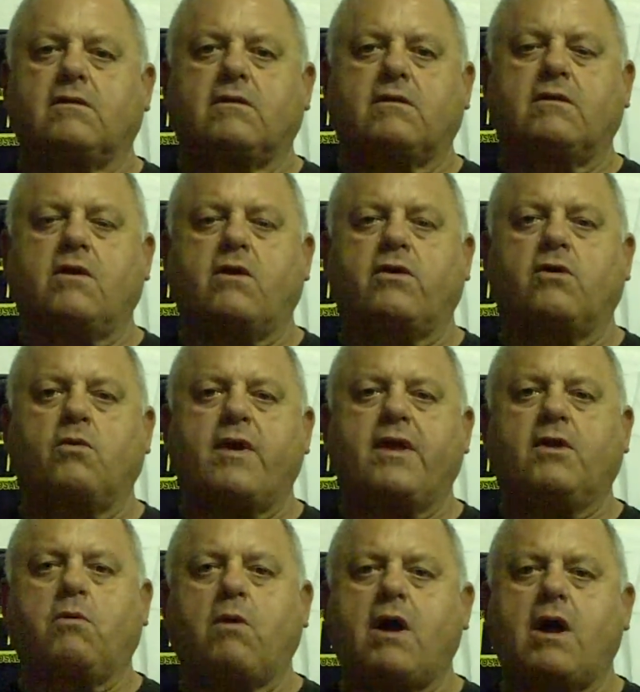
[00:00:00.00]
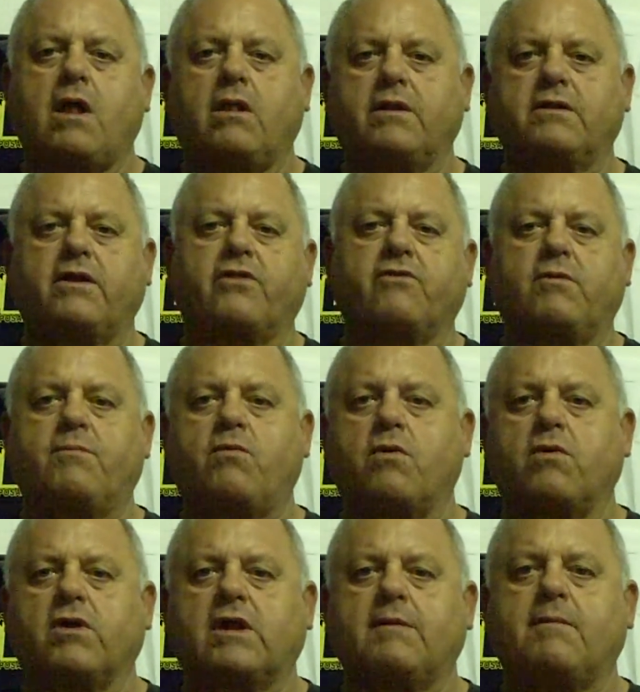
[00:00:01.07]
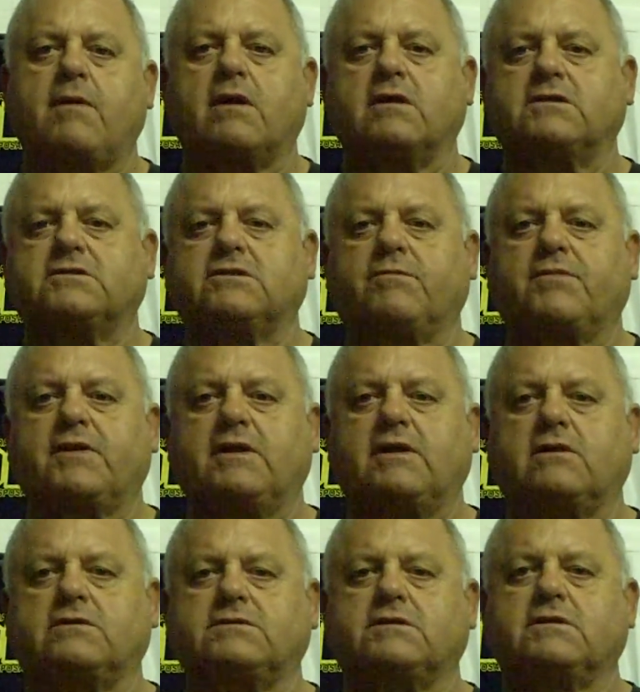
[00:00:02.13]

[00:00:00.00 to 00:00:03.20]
You know, you wait a while, another report will come out on something else